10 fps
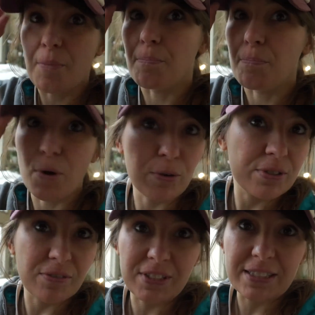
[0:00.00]

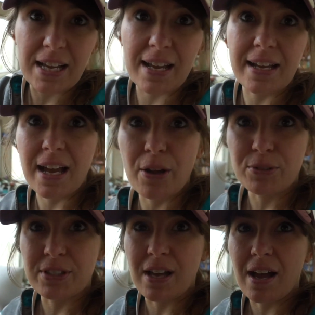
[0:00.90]
most of the day
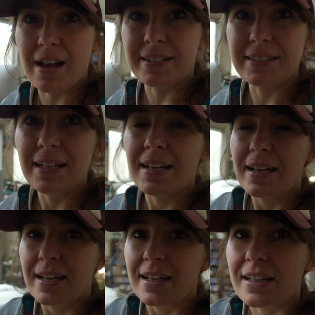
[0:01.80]
outside
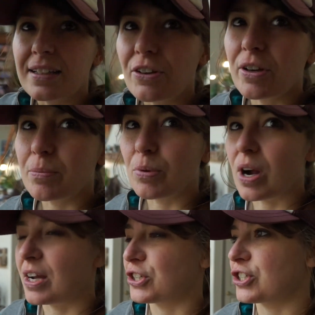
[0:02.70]
clearing
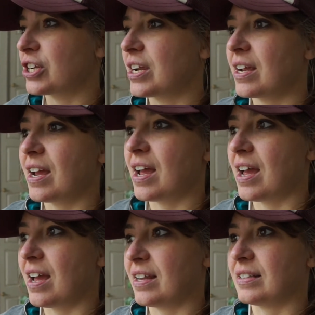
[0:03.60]
brush,
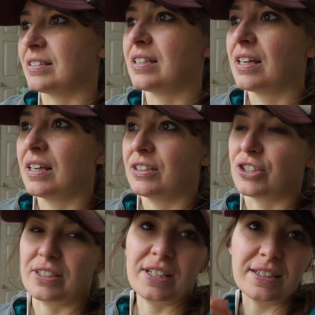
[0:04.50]
and
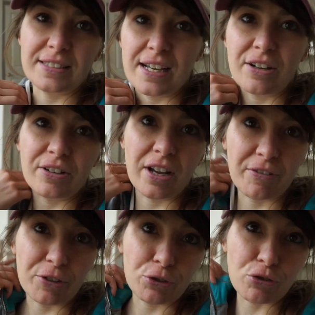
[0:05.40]
Jesse cut down a
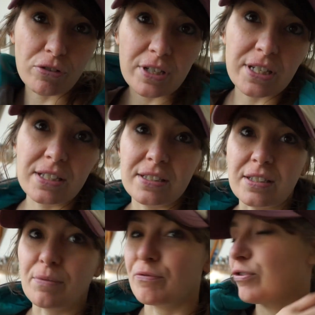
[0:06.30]
few trees,
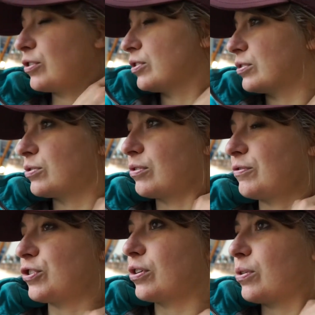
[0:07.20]
some for sort
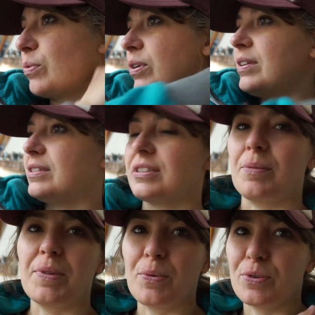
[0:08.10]
of sugar wood,
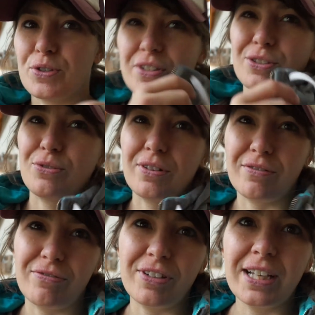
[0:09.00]
some that were just sort
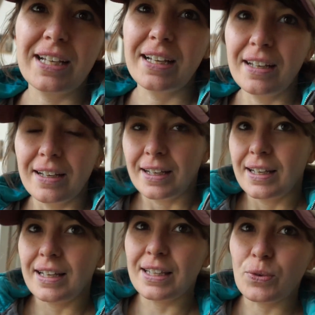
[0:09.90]
of
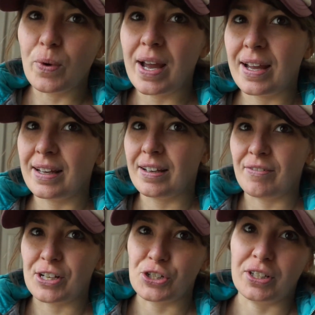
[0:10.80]
in the way.
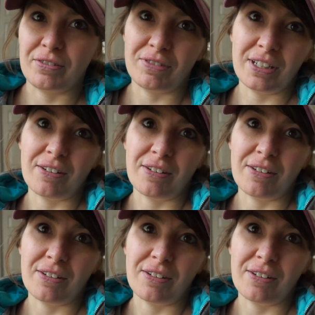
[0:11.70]
Eventually, if they'd